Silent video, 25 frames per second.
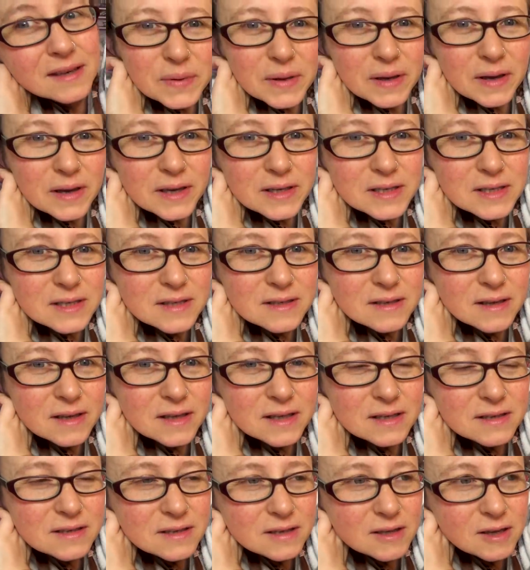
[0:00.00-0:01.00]
But I
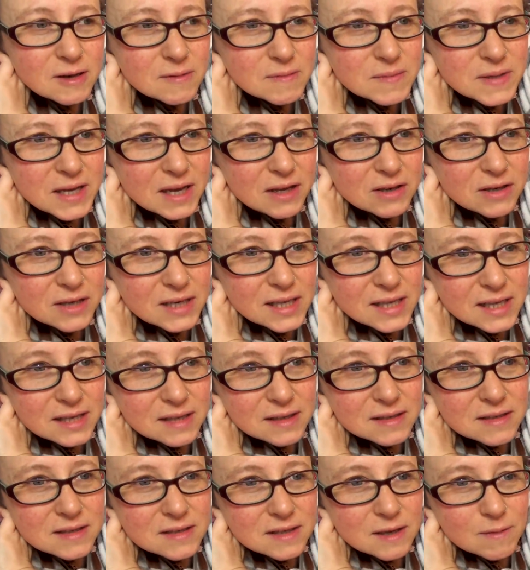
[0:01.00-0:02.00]
decided to come down and
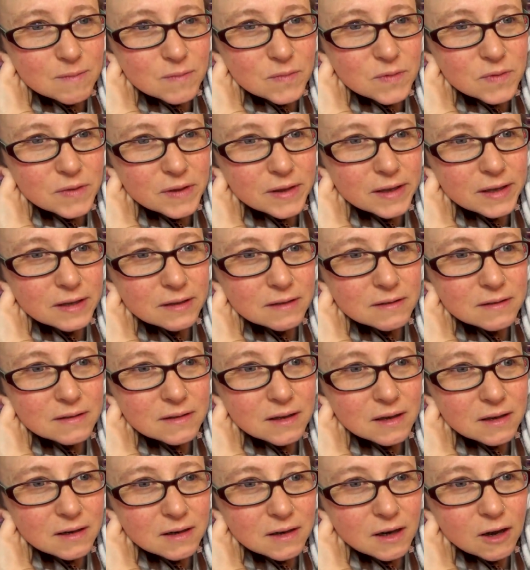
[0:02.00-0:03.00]
eat something
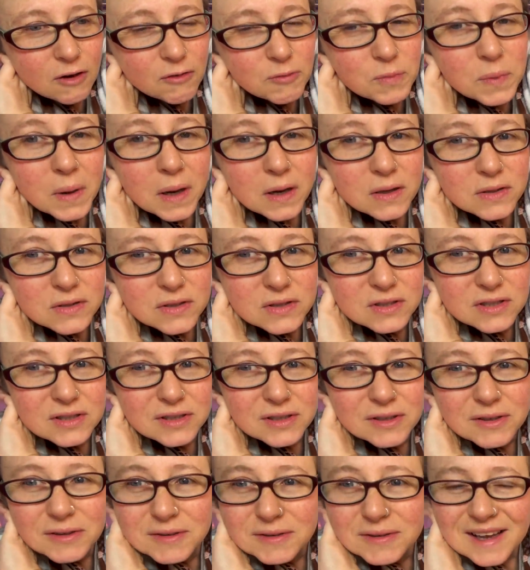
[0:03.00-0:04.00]
at
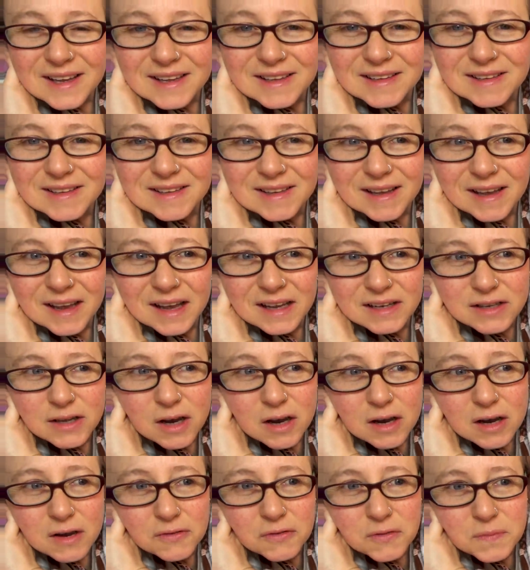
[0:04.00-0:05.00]
2:30, and add
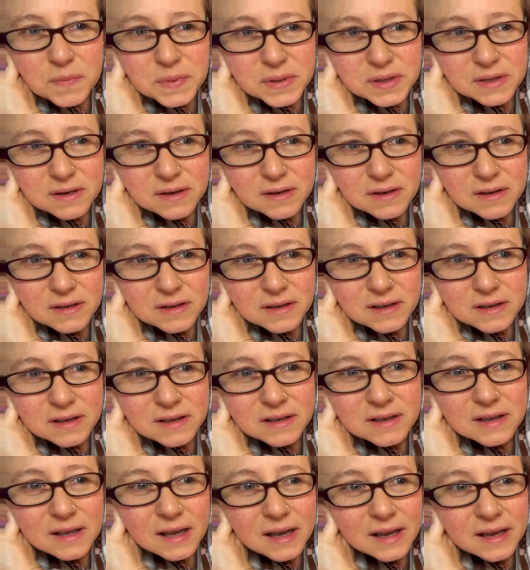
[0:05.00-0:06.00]
half a banana
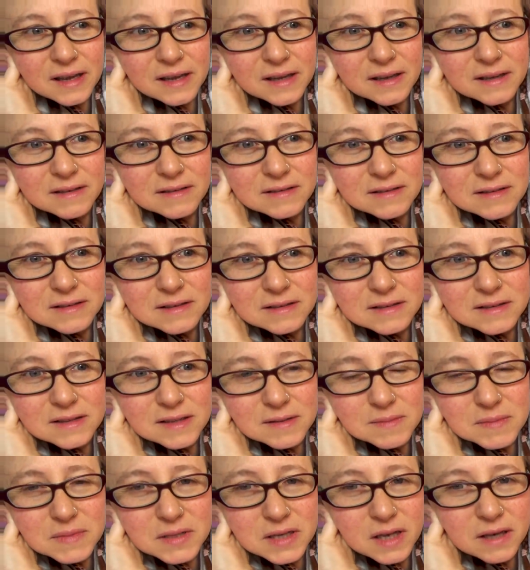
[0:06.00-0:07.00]
and
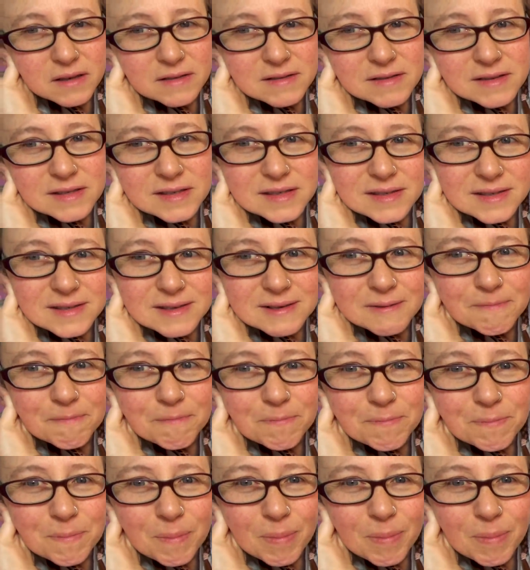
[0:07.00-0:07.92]
some nuts.